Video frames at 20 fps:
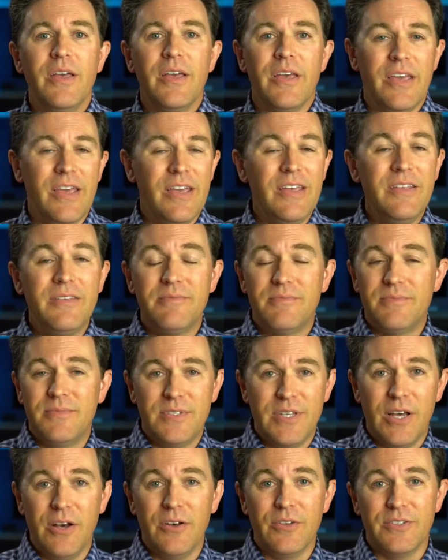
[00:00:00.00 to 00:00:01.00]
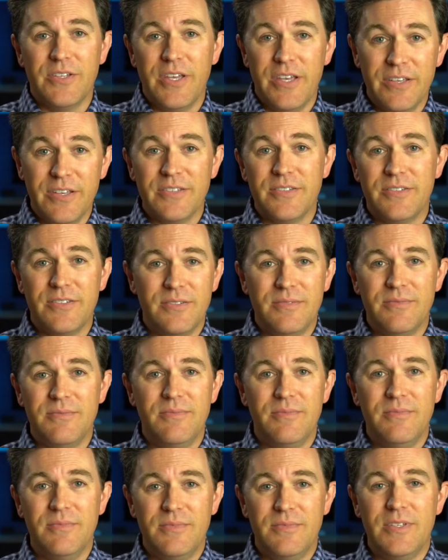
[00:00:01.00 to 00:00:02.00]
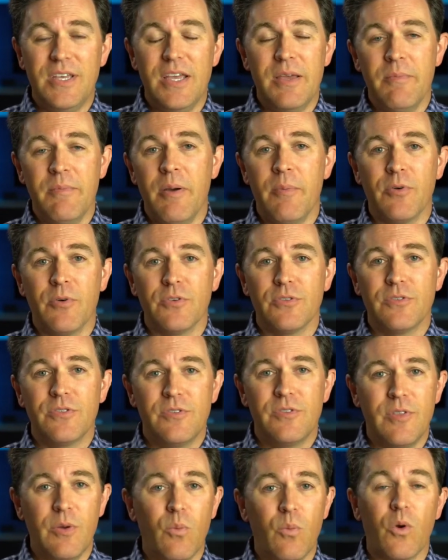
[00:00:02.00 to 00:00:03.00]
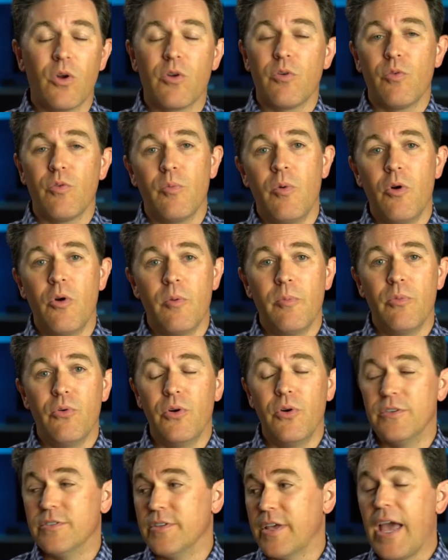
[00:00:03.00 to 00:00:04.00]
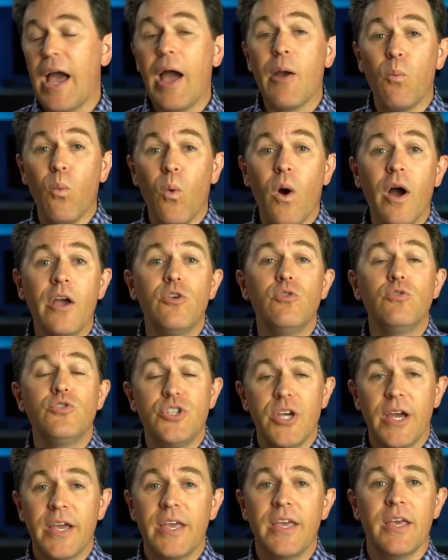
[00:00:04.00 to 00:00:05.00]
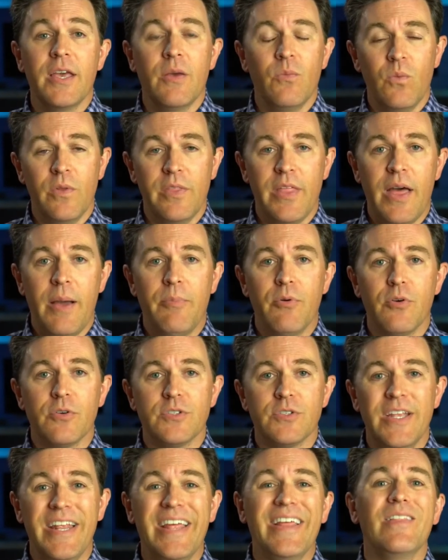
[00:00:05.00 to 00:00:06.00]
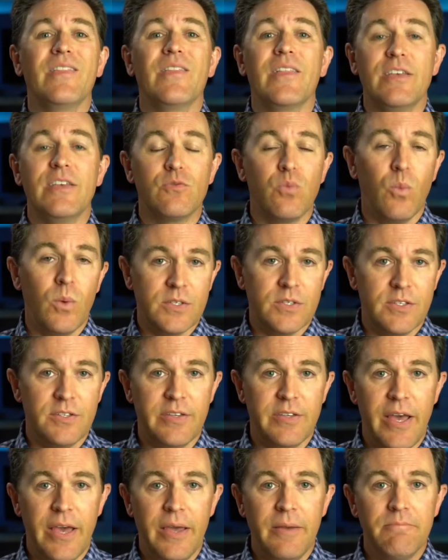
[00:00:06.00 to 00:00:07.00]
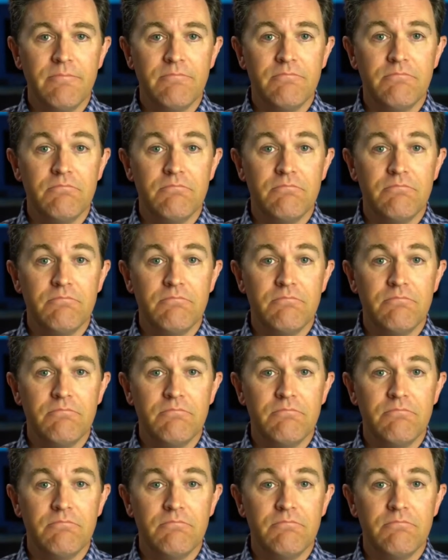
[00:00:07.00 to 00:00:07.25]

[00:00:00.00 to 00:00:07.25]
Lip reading: he tells his team members that work with remote employees, like, I want you checking in with that person at least once a day.